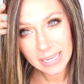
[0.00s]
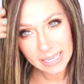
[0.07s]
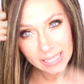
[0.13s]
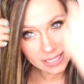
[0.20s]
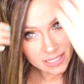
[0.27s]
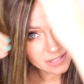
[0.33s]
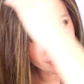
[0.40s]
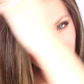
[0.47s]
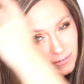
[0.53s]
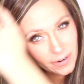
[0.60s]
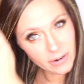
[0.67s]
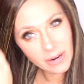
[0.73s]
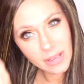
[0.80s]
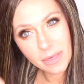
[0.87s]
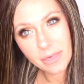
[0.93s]
It is
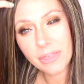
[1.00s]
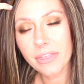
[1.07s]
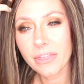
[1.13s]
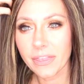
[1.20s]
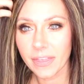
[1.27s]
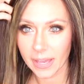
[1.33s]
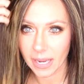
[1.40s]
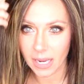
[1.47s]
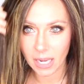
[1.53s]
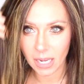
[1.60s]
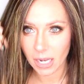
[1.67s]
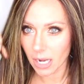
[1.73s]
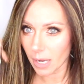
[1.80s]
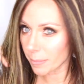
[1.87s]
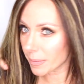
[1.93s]
very thick
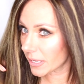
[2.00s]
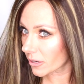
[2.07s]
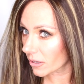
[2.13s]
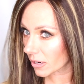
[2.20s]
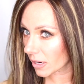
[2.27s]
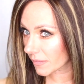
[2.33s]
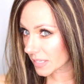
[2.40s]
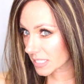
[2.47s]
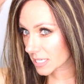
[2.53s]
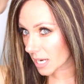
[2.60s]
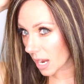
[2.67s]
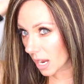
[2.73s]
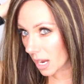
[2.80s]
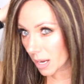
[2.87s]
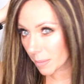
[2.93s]
up here on the
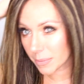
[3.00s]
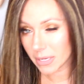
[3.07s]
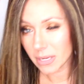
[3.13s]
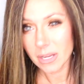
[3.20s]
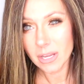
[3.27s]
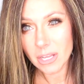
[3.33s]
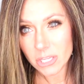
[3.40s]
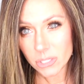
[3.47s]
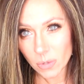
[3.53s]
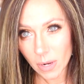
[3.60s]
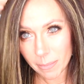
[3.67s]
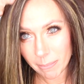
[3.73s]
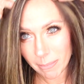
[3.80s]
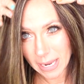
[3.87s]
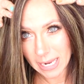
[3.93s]
top, so
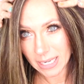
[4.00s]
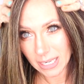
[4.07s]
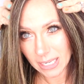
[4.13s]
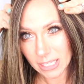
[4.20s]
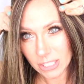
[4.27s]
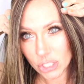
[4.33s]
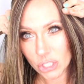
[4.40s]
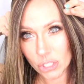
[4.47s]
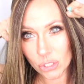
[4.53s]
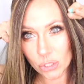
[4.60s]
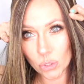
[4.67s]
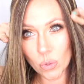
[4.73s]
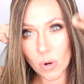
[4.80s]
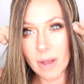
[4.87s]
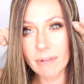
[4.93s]
I may need
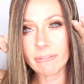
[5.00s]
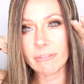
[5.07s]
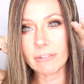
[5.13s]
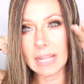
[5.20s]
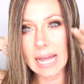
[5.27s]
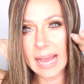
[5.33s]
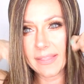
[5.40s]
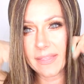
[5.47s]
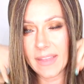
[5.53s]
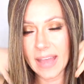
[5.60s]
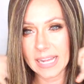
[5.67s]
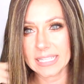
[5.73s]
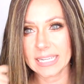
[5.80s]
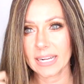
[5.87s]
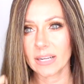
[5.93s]
to flatten
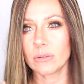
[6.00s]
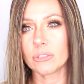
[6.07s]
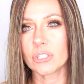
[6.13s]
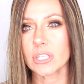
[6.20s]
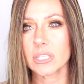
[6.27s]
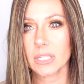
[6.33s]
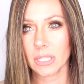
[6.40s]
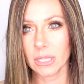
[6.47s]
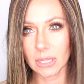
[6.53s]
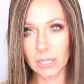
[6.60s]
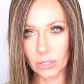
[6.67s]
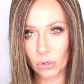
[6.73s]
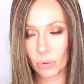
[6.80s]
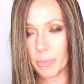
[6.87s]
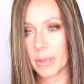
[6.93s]
that down just a
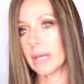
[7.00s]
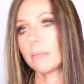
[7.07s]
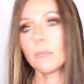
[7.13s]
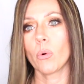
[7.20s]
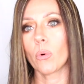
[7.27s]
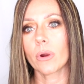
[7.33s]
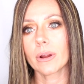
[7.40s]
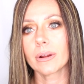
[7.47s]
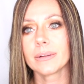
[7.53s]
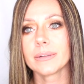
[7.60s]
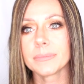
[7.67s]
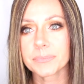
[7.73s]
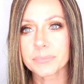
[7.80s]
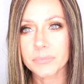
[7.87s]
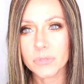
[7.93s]
little bit more,
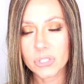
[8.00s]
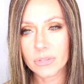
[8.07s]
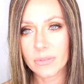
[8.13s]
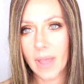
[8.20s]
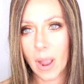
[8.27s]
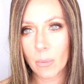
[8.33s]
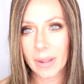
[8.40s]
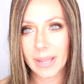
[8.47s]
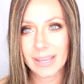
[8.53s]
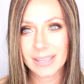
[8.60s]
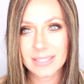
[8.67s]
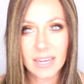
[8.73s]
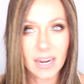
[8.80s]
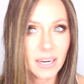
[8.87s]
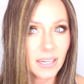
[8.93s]
so that way
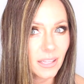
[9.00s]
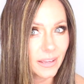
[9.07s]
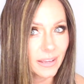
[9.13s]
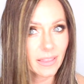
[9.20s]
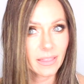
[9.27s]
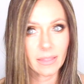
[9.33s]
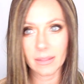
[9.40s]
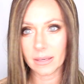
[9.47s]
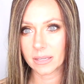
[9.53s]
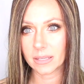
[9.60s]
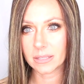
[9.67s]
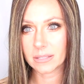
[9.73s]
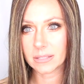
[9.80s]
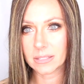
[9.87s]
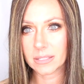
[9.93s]
it's kind of like
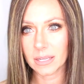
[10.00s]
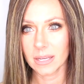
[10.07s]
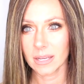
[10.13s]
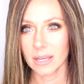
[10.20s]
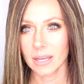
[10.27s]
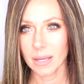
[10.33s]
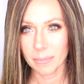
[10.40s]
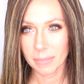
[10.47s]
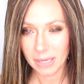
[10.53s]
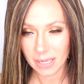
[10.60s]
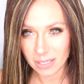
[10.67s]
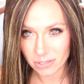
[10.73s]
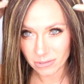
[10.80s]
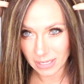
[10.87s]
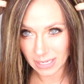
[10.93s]
this,
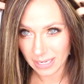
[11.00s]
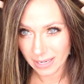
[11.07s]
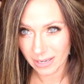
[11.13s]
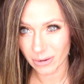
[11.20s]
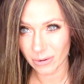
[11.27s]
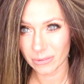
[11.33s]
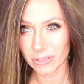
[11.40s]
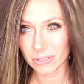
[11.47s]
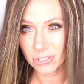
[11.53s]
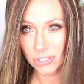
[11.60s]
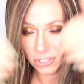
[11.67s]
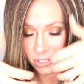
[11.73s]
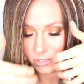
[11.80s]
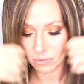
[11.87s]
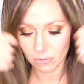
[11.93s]
because right now there's
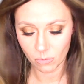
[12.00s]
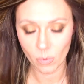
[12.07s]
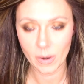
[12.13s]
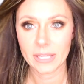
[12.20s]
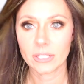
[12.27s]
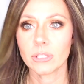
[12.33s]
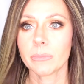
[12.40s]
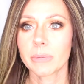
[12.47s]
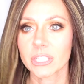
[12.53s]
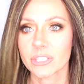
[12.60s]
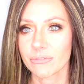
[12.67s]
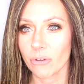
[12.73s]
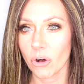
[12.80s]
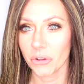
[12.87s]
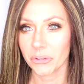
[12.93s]
just way too much
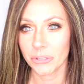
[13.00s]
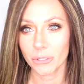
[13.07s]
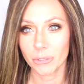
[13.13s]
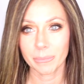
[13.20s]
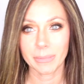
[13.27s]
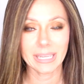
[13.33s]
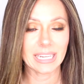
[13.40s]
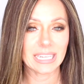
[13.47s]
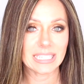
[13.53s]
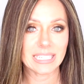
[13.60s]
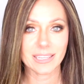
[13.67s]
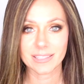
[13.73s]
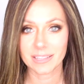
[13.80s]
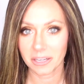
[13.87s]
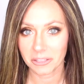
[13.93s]
volume and it
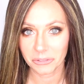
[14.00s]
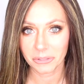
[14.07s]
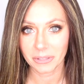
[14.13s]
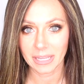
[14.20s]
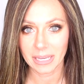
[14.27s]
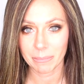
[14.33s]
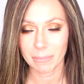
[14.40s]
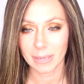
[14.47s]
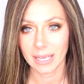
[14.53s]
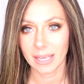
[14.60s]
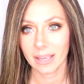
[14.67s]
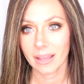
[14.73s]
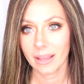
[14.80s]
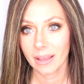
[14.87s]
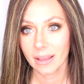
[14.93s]
does not look like me.